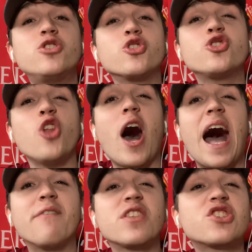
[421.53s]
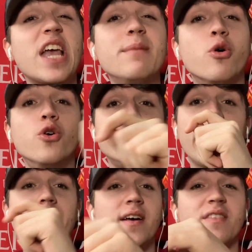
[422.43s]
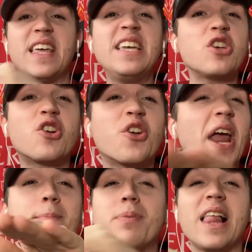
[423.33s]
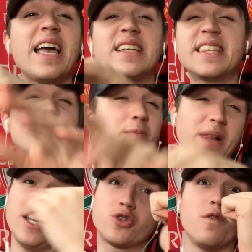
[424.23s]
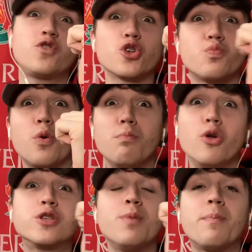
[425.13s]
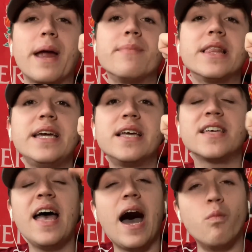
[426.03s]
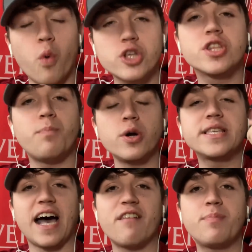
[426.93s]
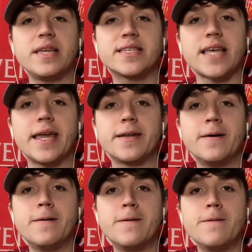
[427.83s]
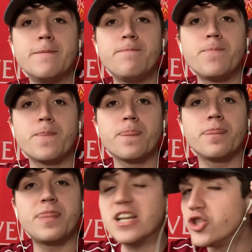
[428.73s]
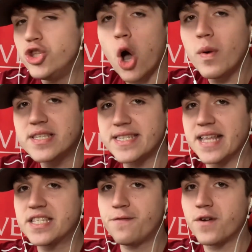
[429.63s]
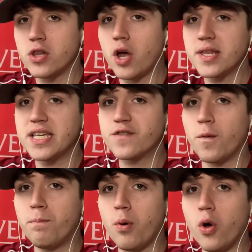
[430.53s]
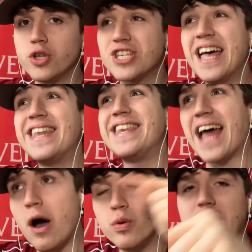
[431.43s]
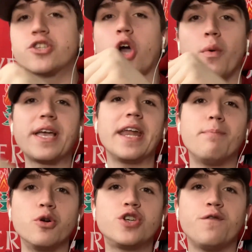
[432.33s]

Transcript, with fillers: just not have the same hunger. These are great players. These are players who have just won multiple Premier Leagues. And what's the point I've been saying? There's no incentive for a lot of these footballers. Now let's go and get a bunch of